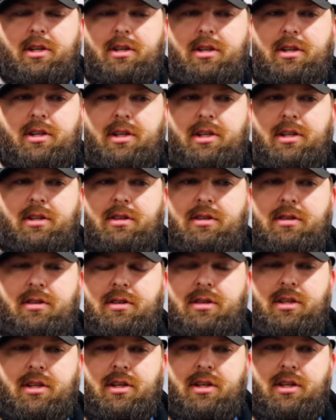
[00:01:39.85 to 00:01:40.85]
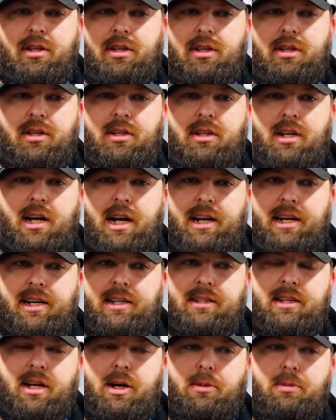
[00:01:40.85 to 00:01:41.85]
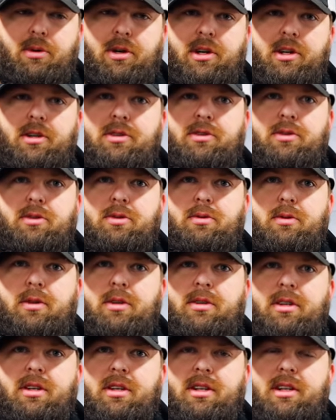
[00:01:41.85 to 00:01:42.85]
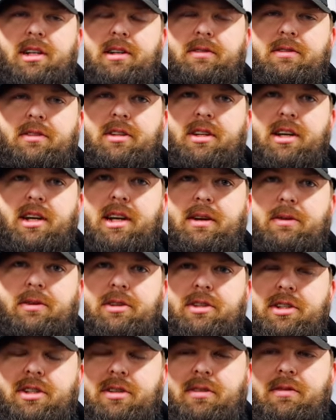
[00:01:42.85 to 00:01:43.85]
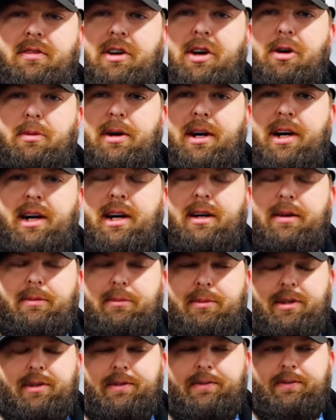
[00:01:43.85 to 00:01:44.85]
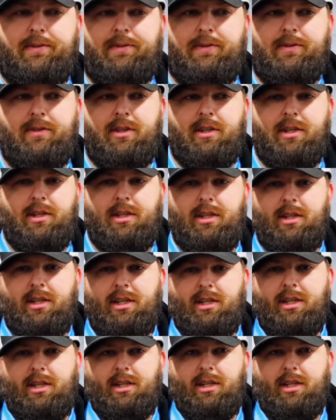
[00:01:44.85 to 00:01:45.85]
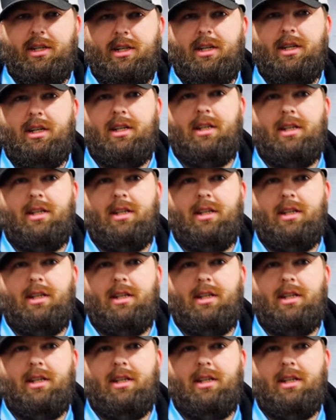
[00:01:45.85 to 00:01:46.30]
her and I guess help her get her schoolwork done and everything. That way she don't fall behind. But well, that's good. You